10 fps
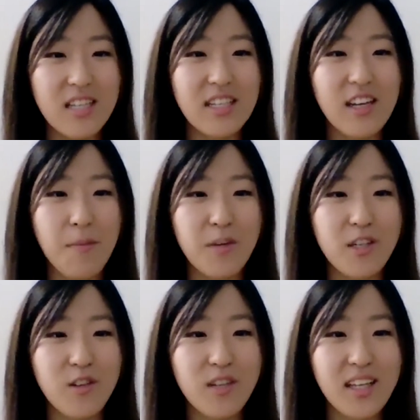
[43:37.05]
is the
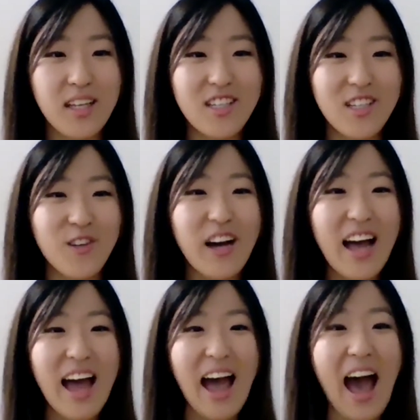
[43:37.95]
opportunity to
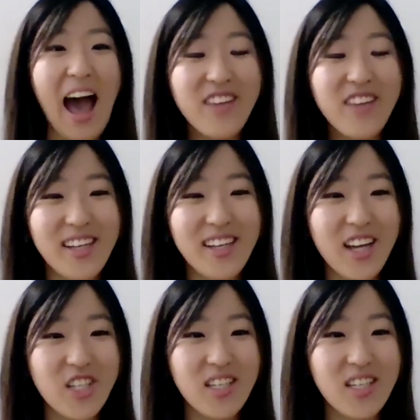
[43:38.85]
have
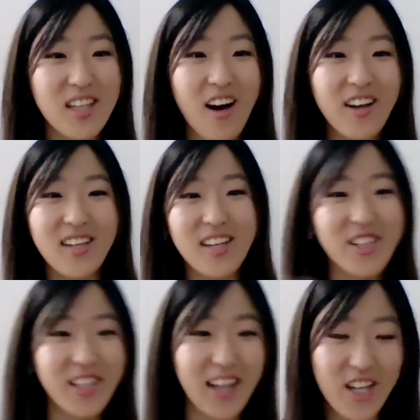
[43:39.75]
connections on an
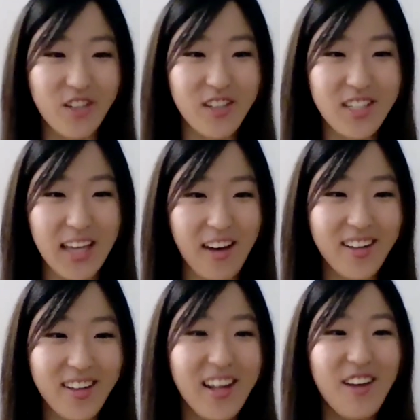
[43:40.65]
international
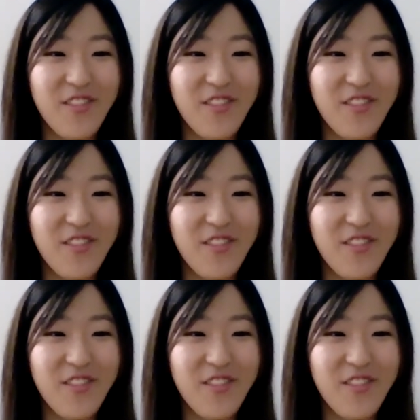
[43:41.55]
scale.